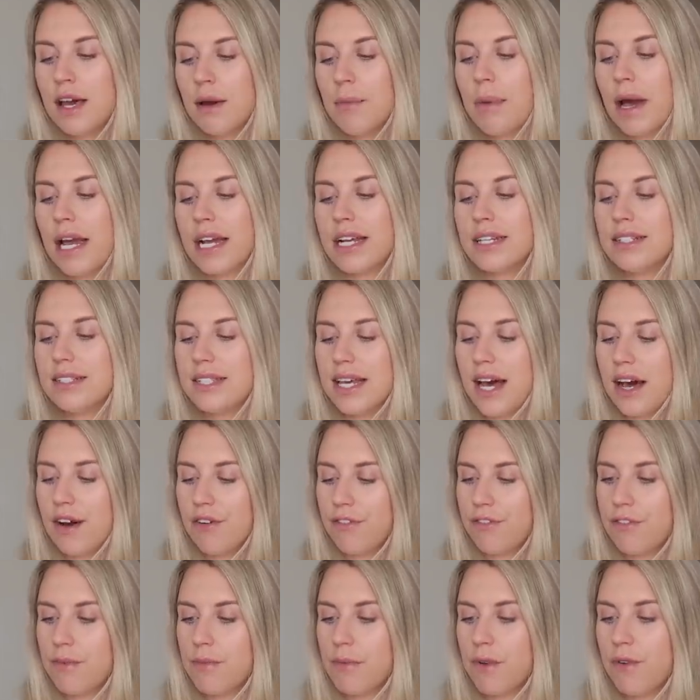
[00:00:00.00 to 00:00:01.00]
but I can
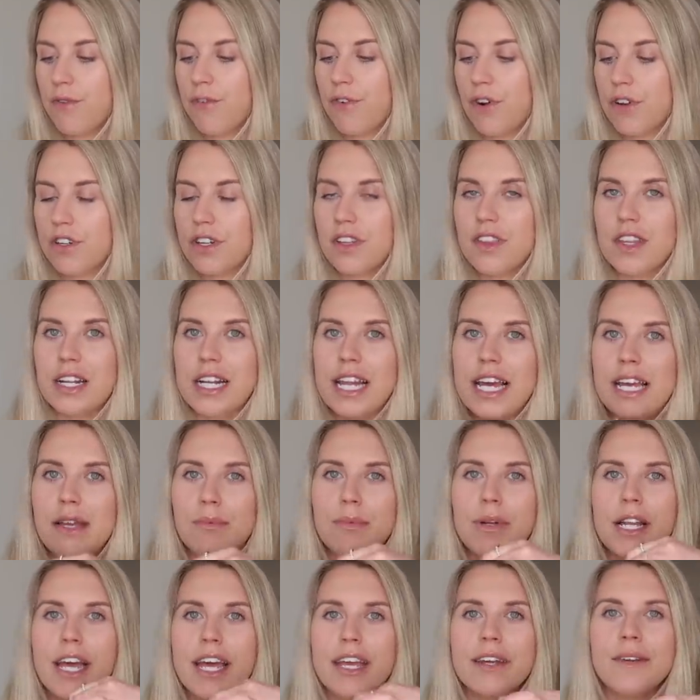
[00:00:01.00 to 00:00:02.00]
tell from the font and the
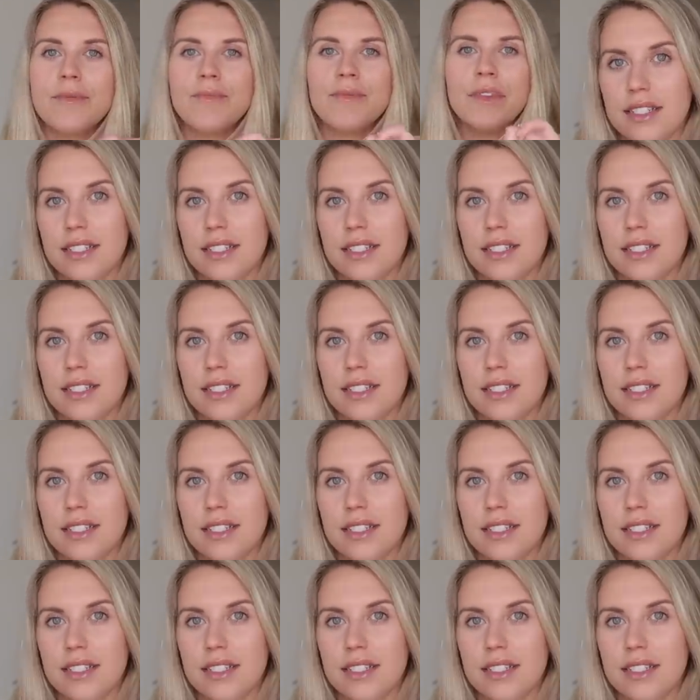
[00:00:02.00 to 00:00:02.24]
labelling.